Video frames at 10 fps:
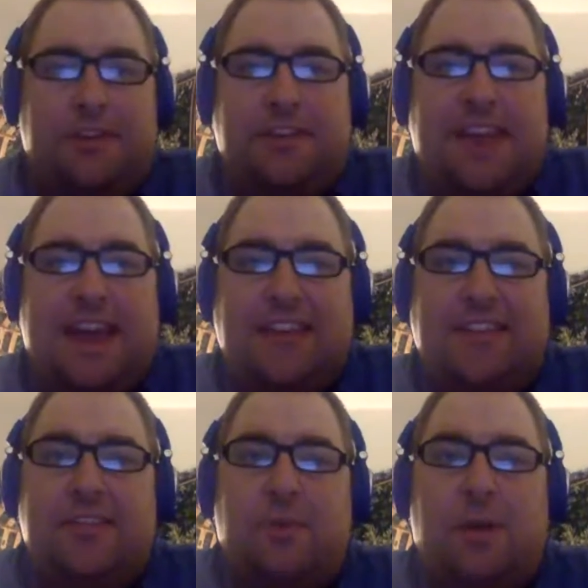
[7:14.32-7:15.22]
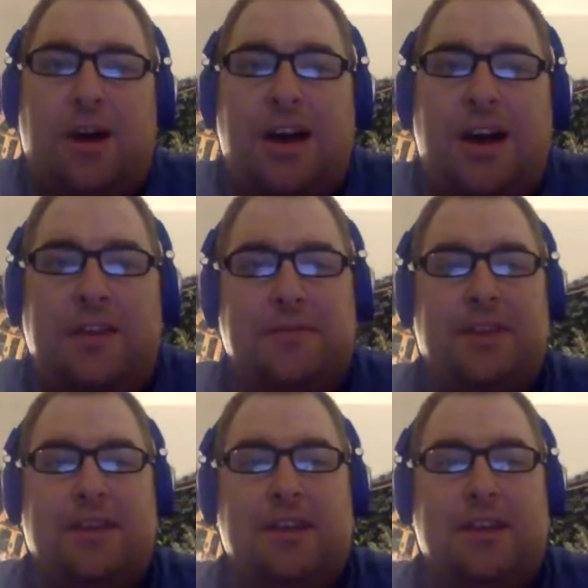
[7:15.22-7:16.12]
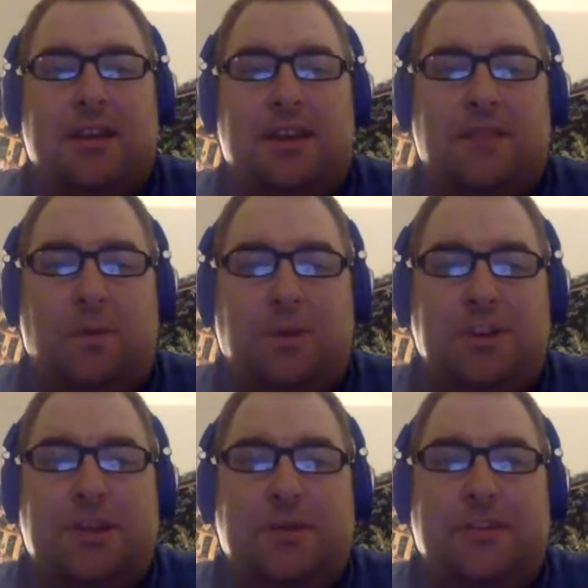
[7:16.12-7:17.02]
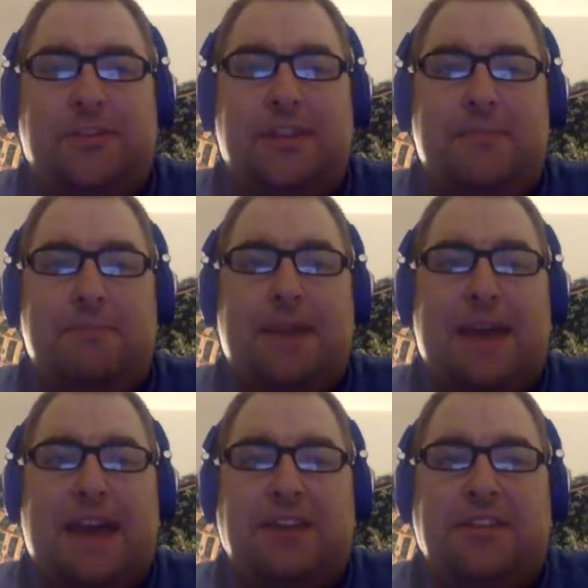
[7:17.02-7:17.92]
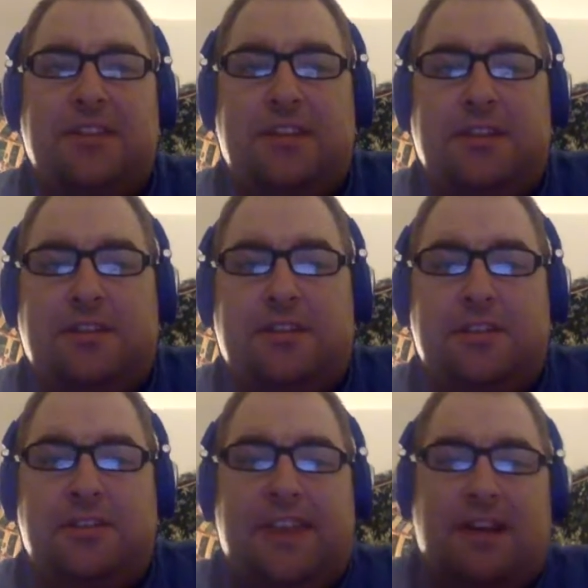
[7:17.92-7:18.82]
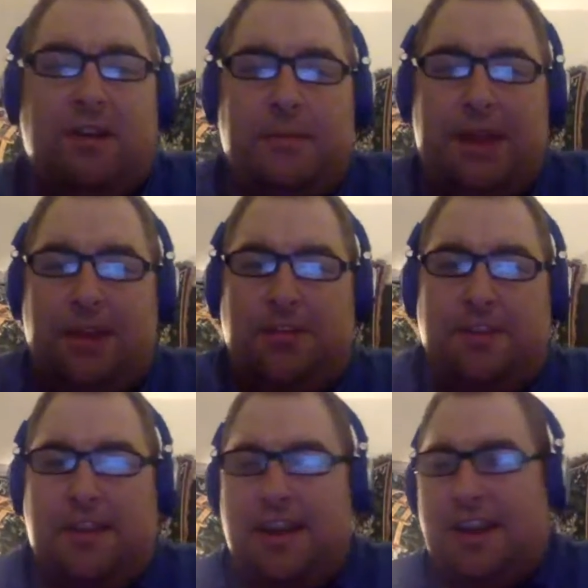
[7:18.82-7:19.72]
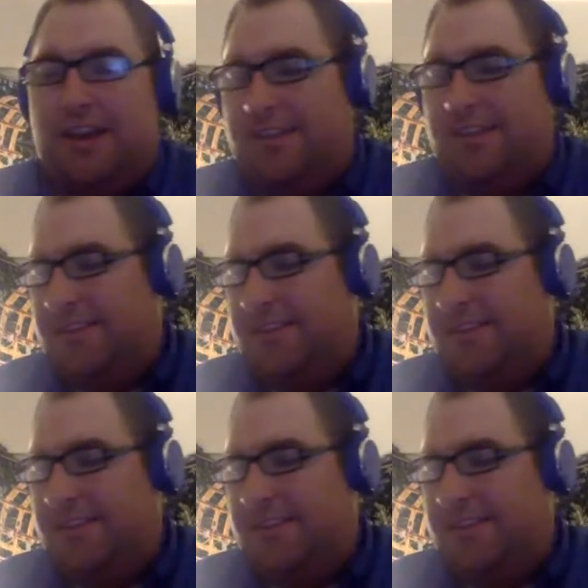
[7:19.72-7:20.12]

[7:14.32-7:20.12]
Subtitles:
the taxi squad. Unfortunately, he was sent back to Sacramento tonight.